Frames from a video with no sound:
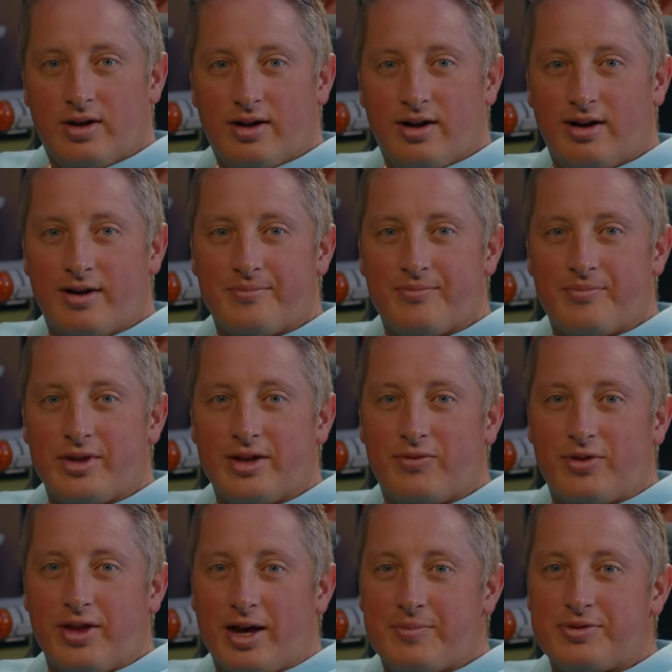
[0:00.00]
Um,
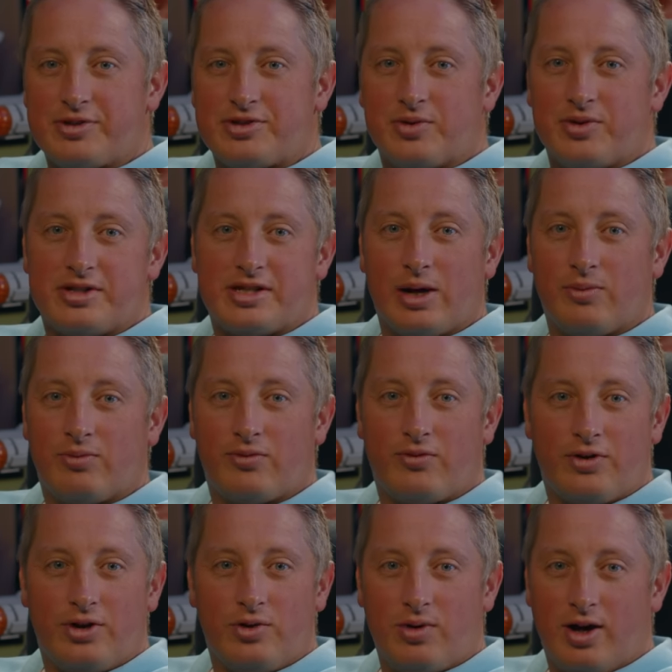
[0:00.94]
if the episode is helpful
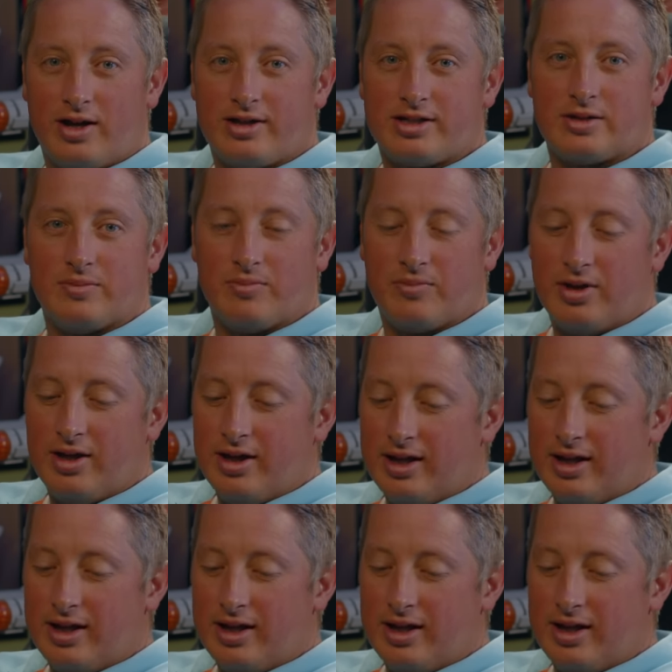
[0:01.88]
for you, awesome.